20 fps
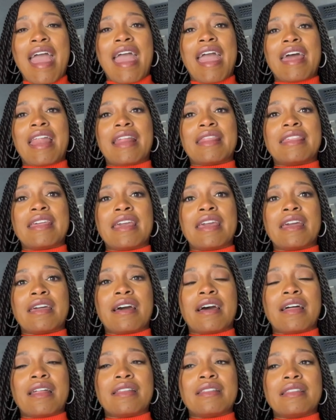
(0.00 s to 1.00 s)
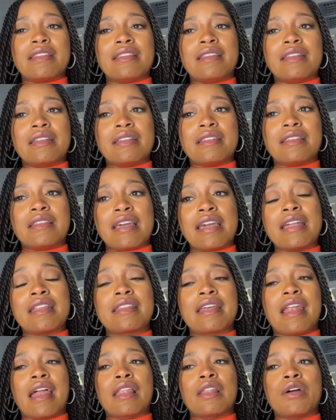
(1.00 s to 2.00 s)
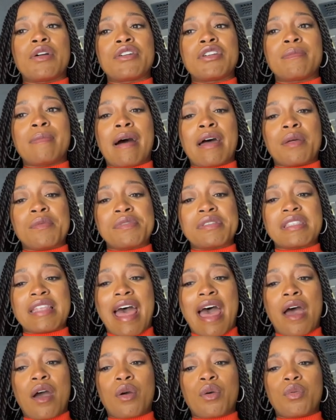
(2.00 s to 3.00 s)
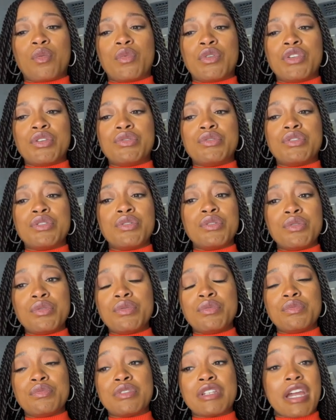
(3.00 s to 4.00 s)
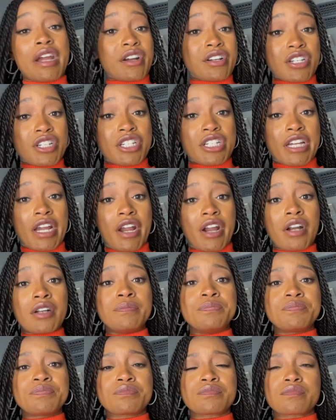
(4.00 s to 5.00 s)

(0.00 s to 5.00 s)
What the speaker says: And I think the thing that I learned about it was that when you do dare to share,